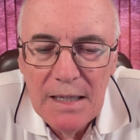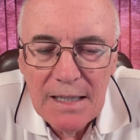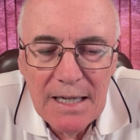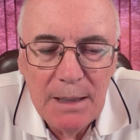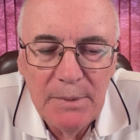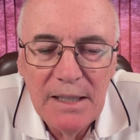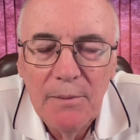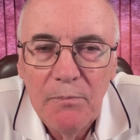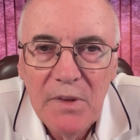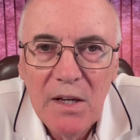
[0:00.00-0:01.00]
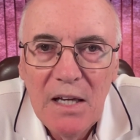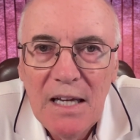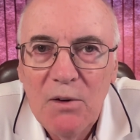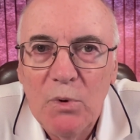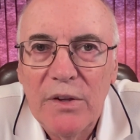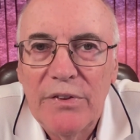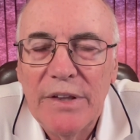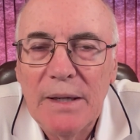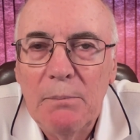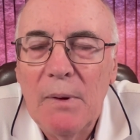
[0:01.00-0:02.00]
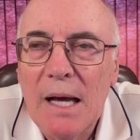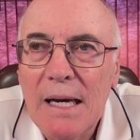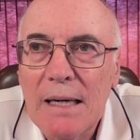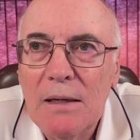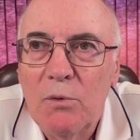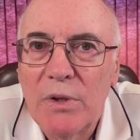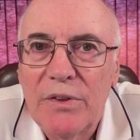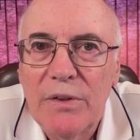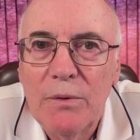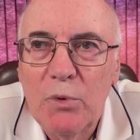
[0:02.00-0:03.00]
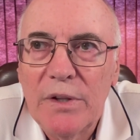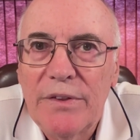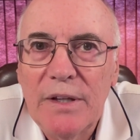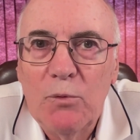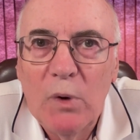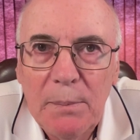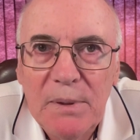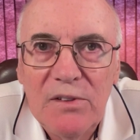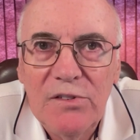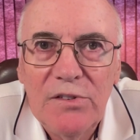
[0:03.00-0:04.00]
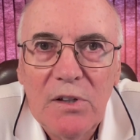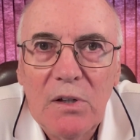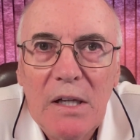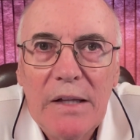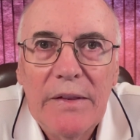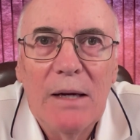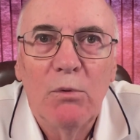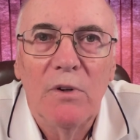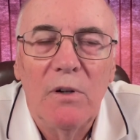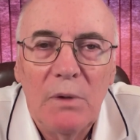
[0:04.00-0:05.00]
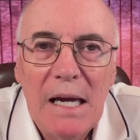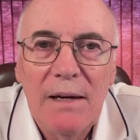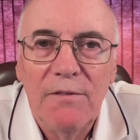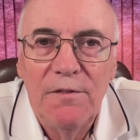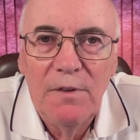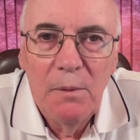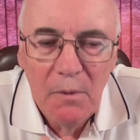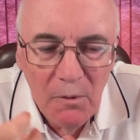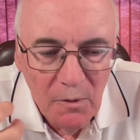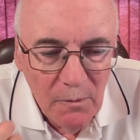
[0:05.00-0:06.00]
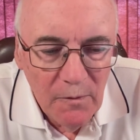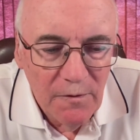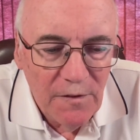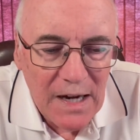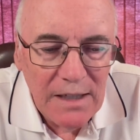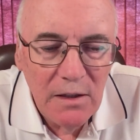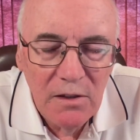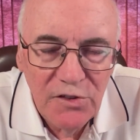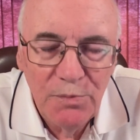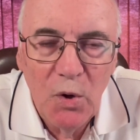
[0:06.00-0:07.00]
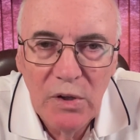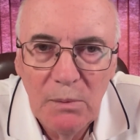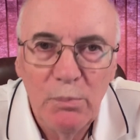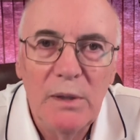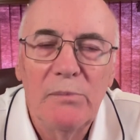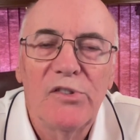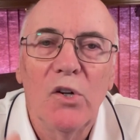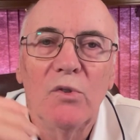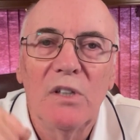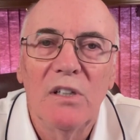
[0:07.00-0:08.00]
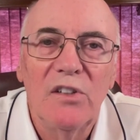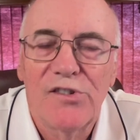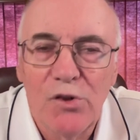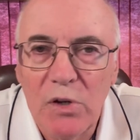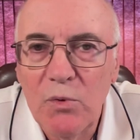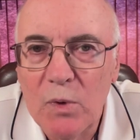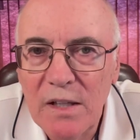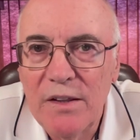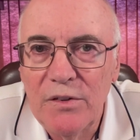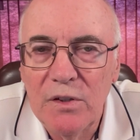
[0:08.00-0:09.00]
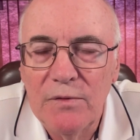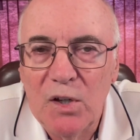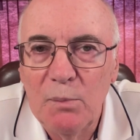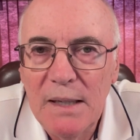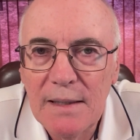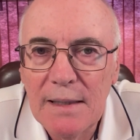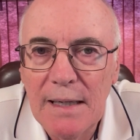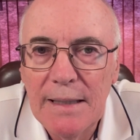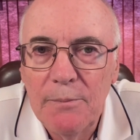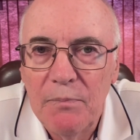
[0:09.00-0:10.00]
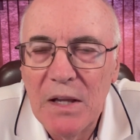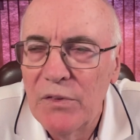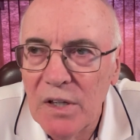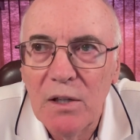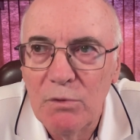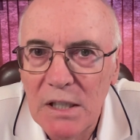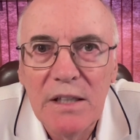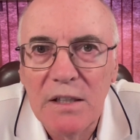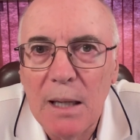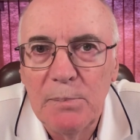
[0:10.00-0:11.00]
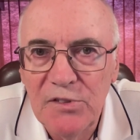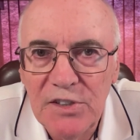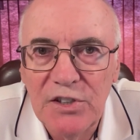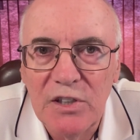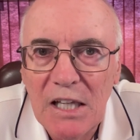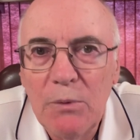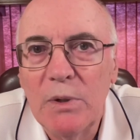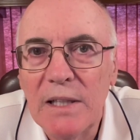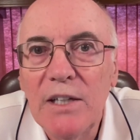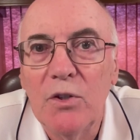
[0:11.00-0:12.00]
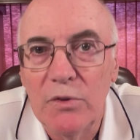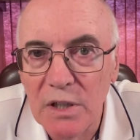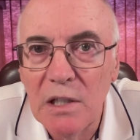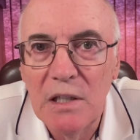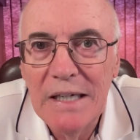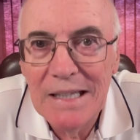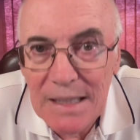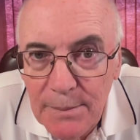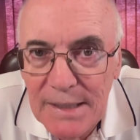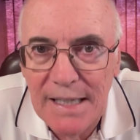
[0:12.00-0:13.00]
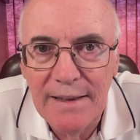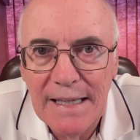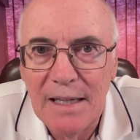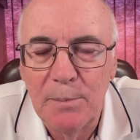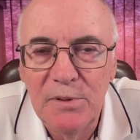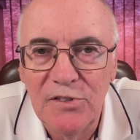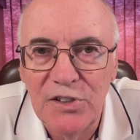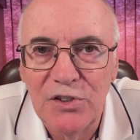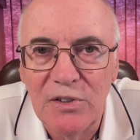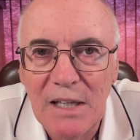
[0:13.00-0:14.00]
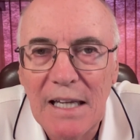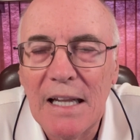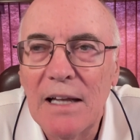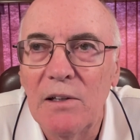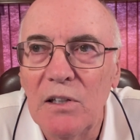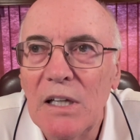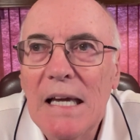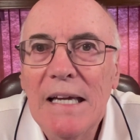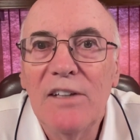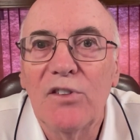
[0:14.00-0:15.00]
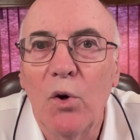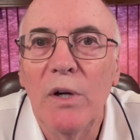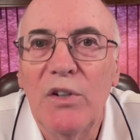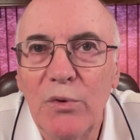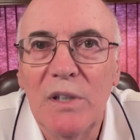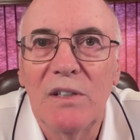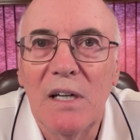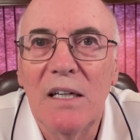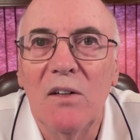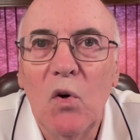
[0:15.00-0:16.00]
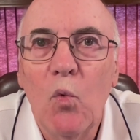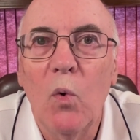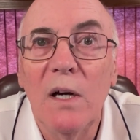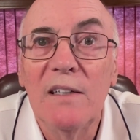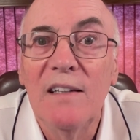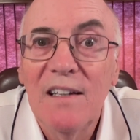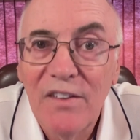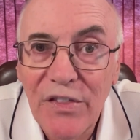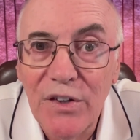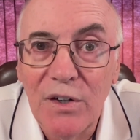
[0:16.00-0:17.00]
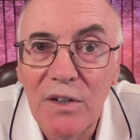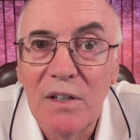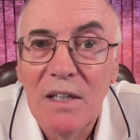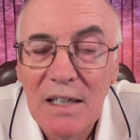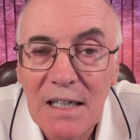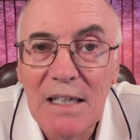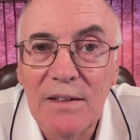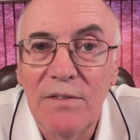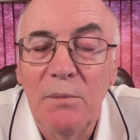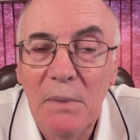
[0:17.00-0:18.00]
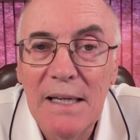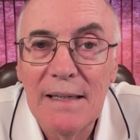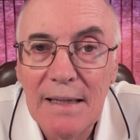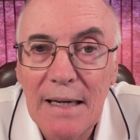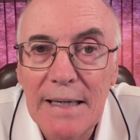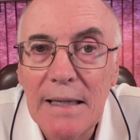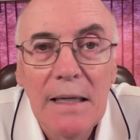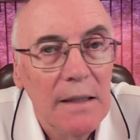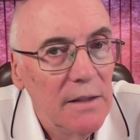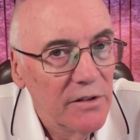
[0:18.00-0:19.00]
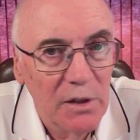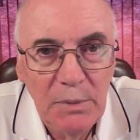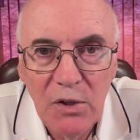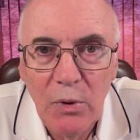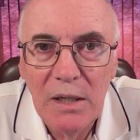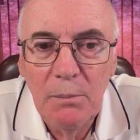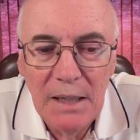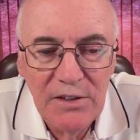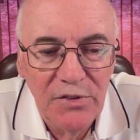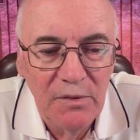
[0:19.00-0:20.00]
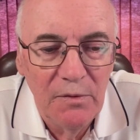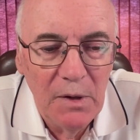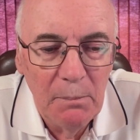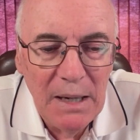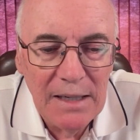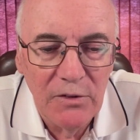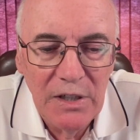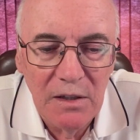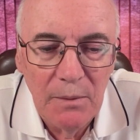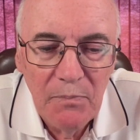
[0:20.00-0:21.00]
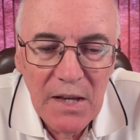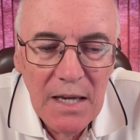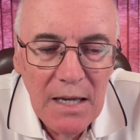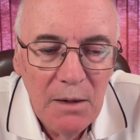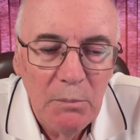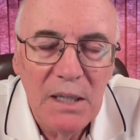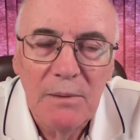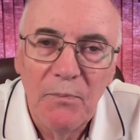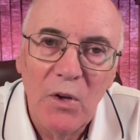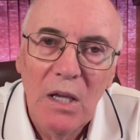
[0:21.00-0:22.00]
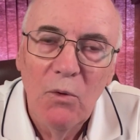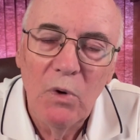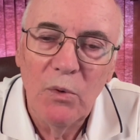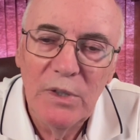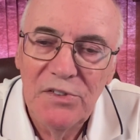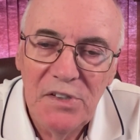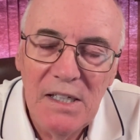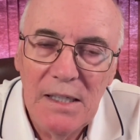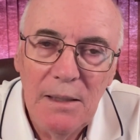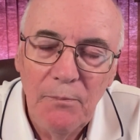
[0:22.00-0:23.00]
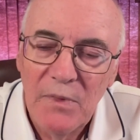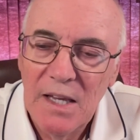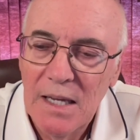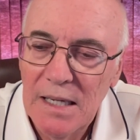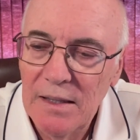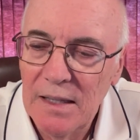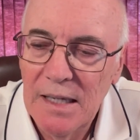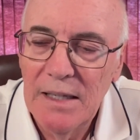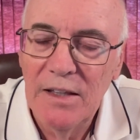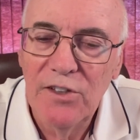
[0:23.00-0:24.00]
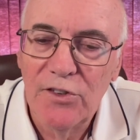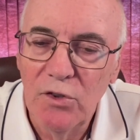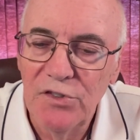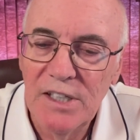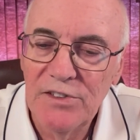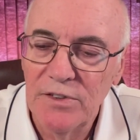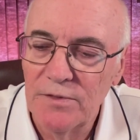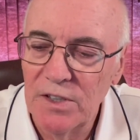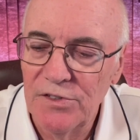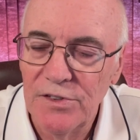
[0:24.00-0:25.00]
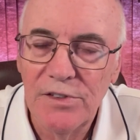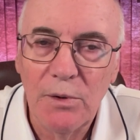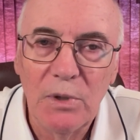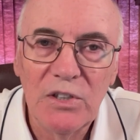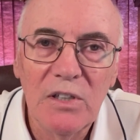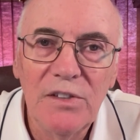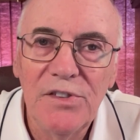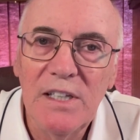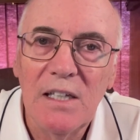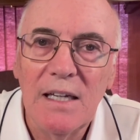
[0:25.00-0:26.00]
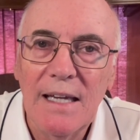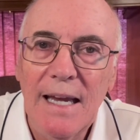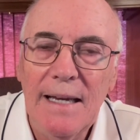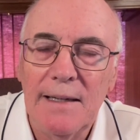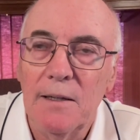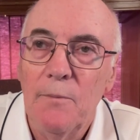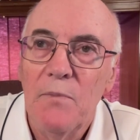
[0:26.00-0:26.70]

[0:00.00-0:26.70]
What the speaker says: coming with weapons that will have fire, smoke, and brimstone to destroy one third of all mankind. Now they're going to run into opposition, and when they do, they're going to eliminate that opposition, and that is going to entail one third of mankind. It's going to be quite a massive battle here. But what we see in these two sets of verses, I want you to see it again.